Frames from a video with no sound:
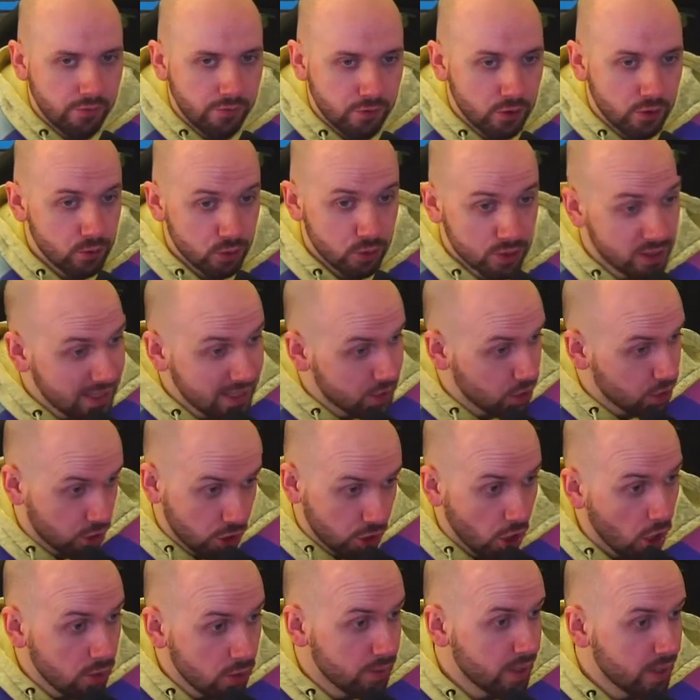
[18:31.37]
just need to
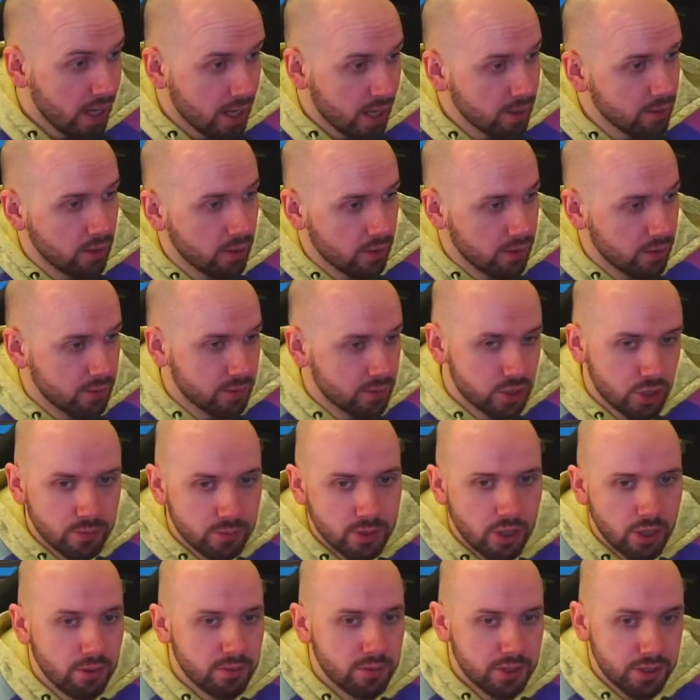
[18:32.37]
go now. Like,
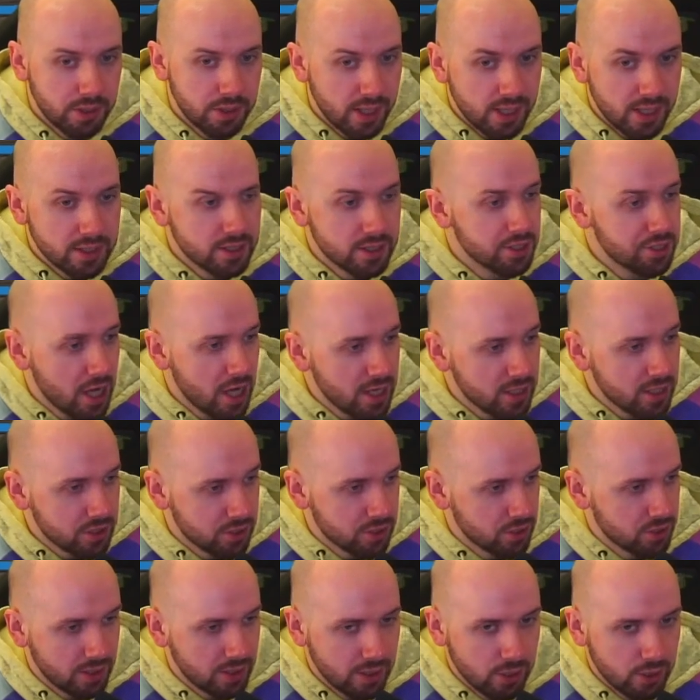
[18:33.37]
sometimes you need to chase
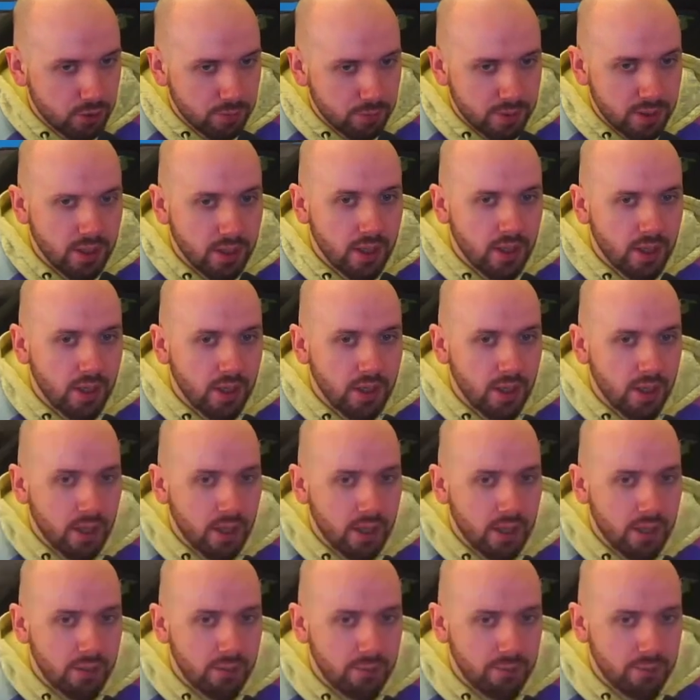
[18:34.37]
just a little bit.
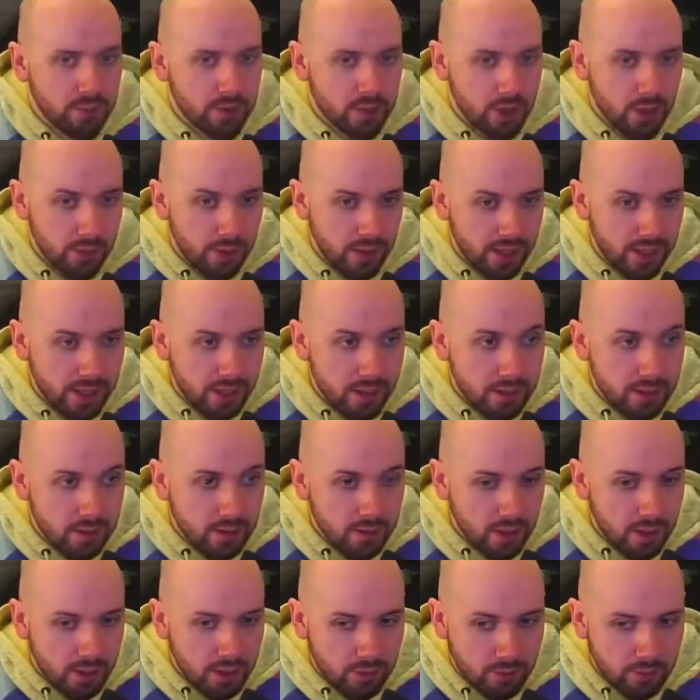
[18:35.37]
So here,
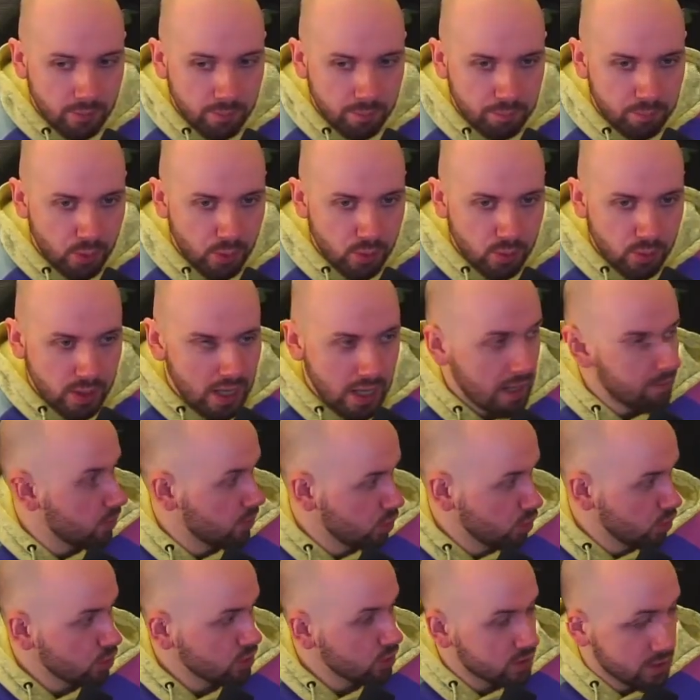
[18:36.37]
ball cam,
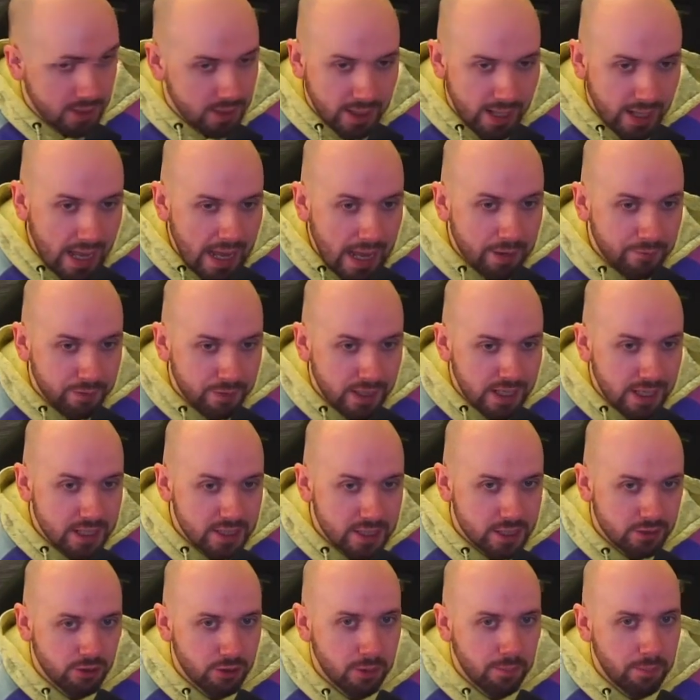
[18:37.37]
look to the left. Is
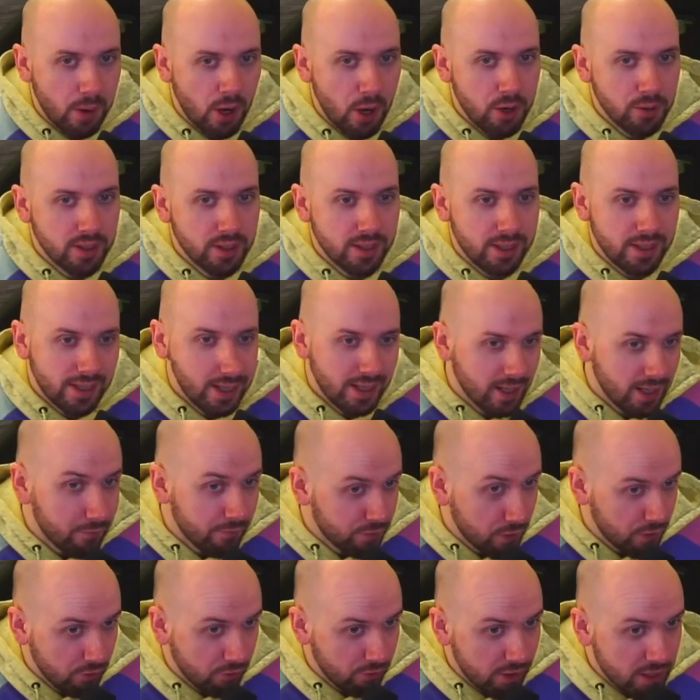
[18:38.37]
there an opponent? If
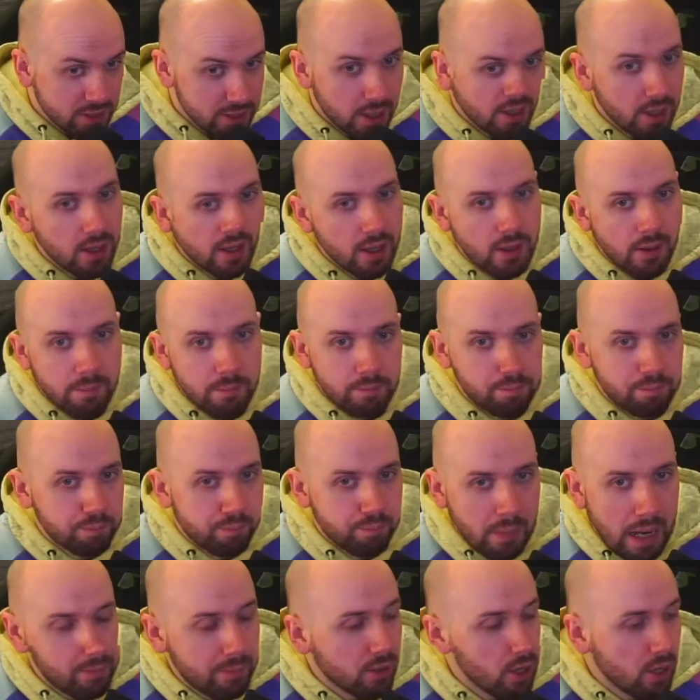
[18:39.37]
there is,
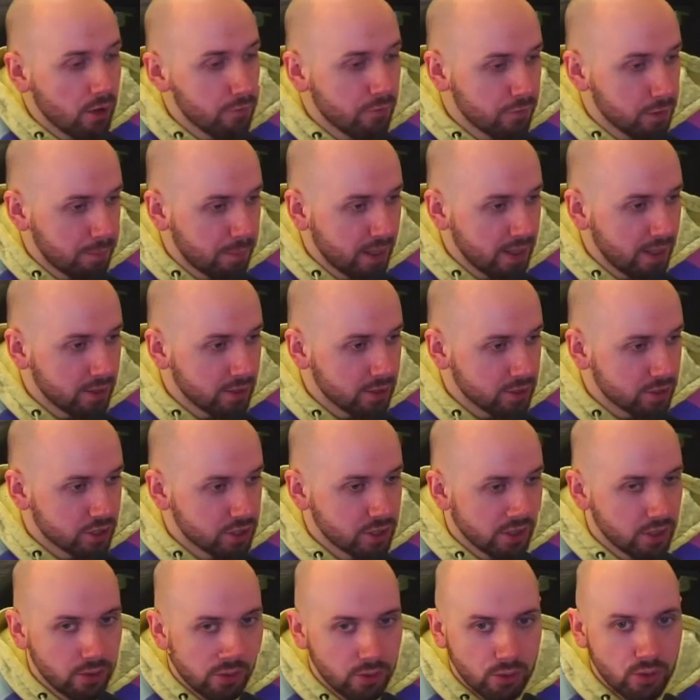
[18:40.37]
maybe go for the
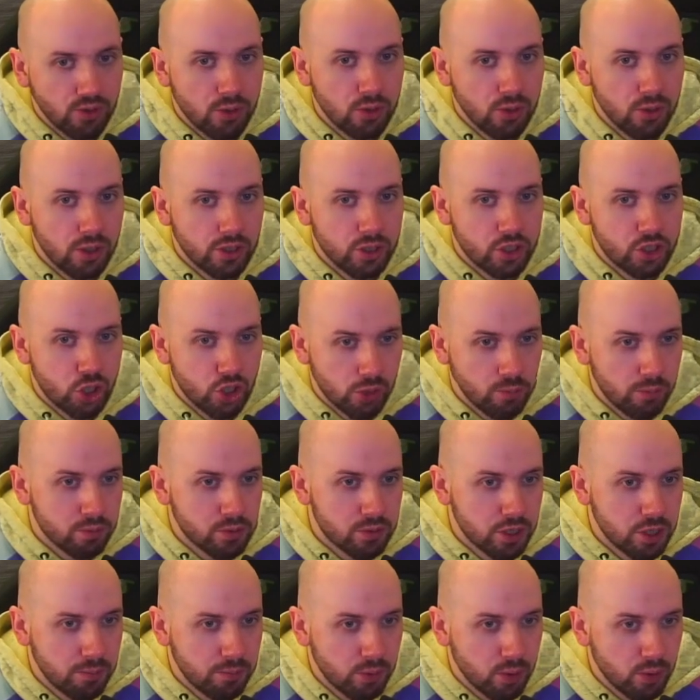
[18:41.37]
pinch or jump
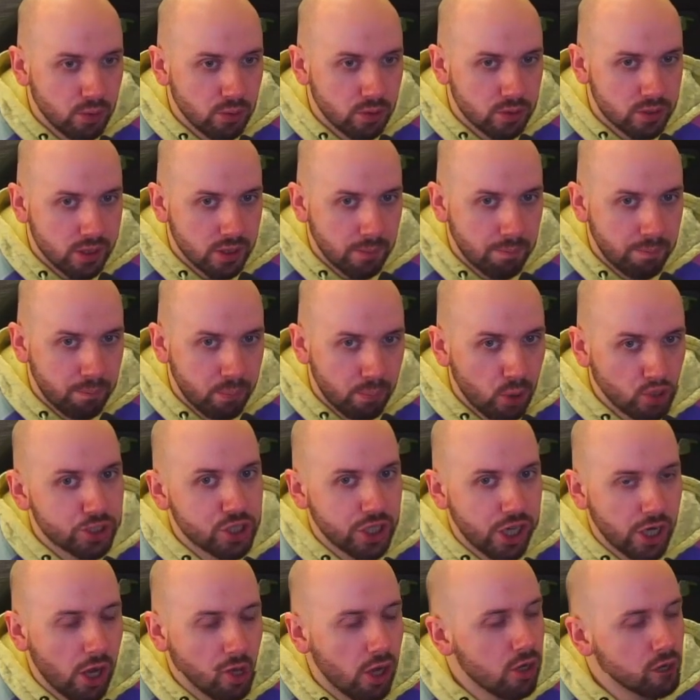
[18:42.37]
to the ball to push
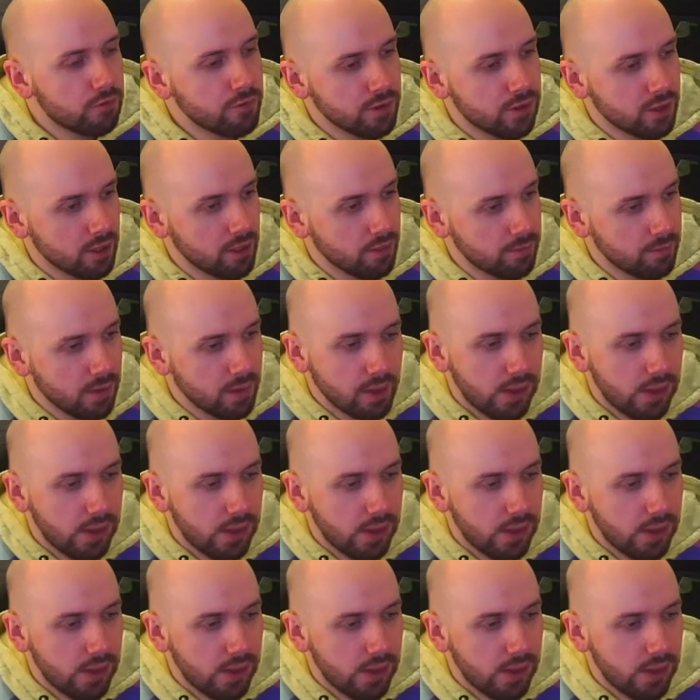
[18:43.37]
it over them.